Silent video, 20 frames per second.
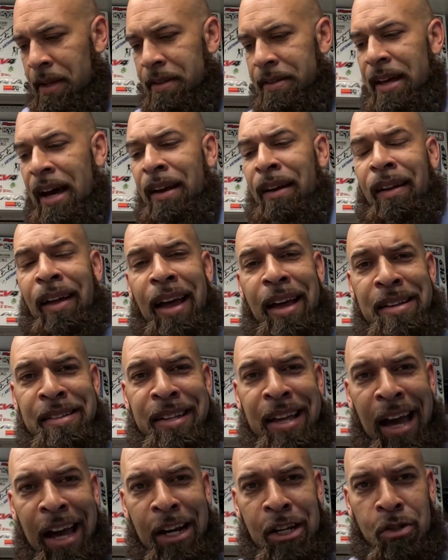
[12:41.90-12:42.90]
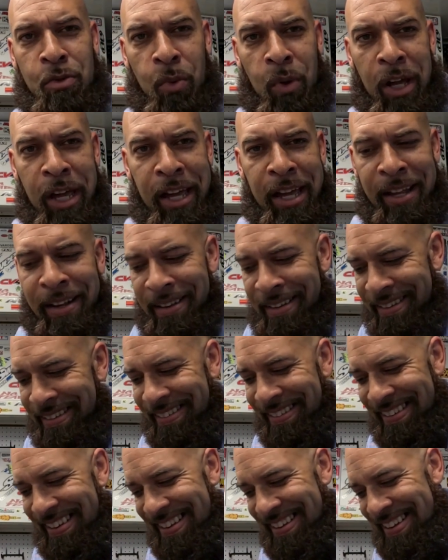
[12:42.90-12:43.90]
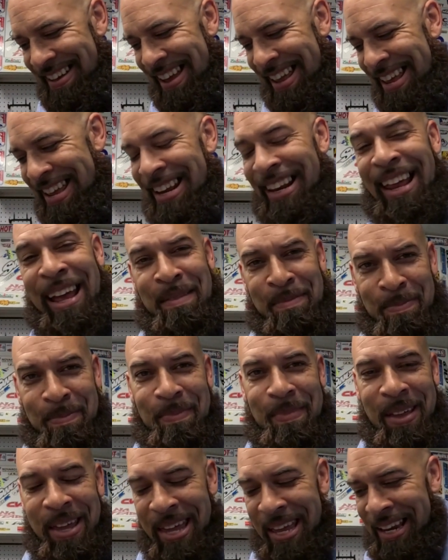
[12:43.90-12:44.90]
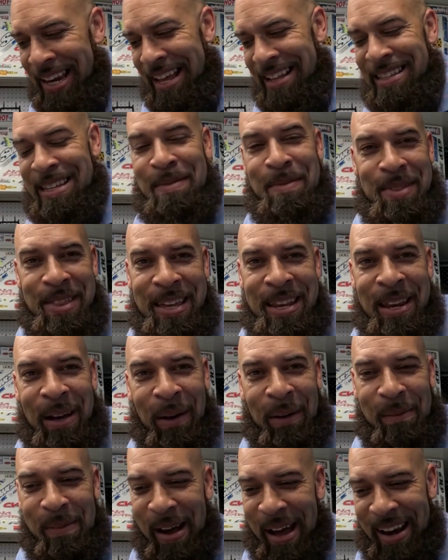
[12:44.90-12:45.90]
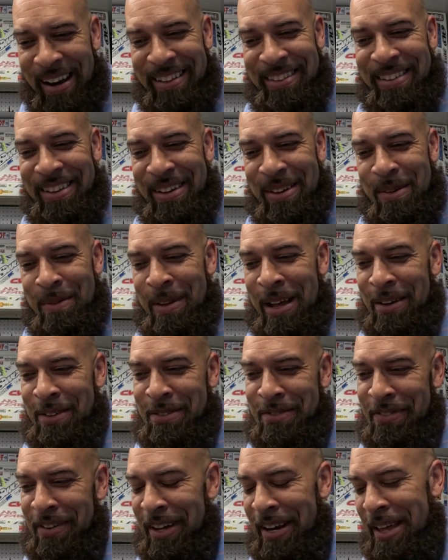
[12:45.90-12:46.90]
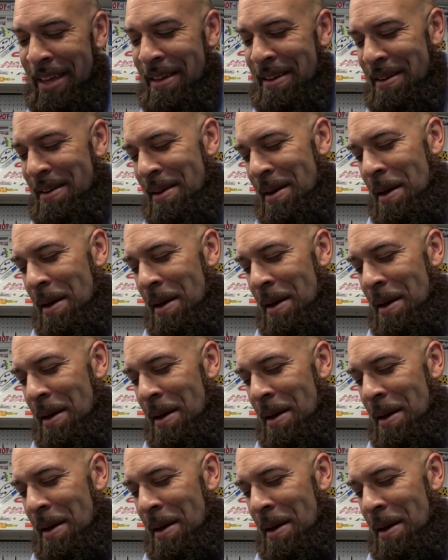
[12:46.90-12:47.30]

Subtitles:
Hayes got his win, and he let Timothy know about it too. That was funny.